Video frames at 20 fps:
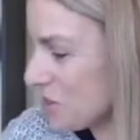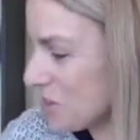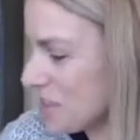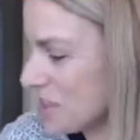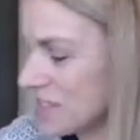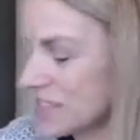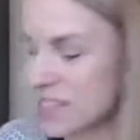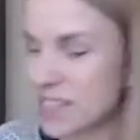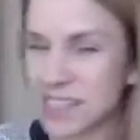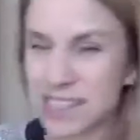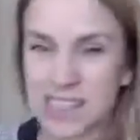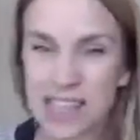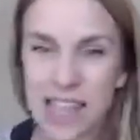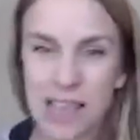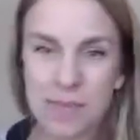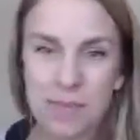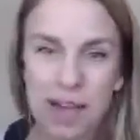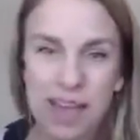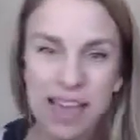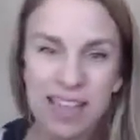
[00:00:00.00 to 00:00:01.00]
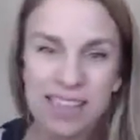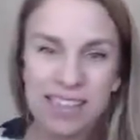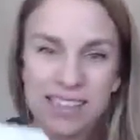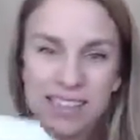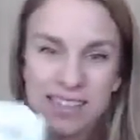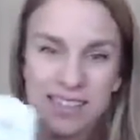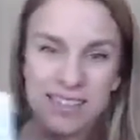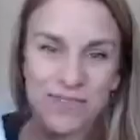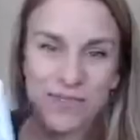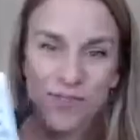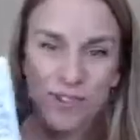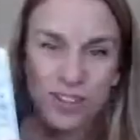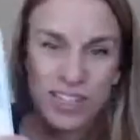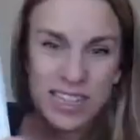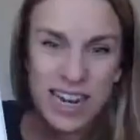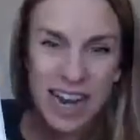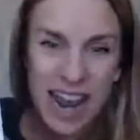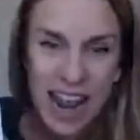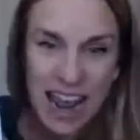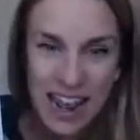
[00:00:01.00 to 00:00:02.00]
This is like my, for
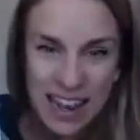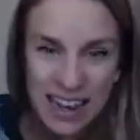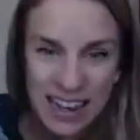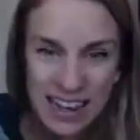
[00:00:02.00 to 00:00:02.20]
today.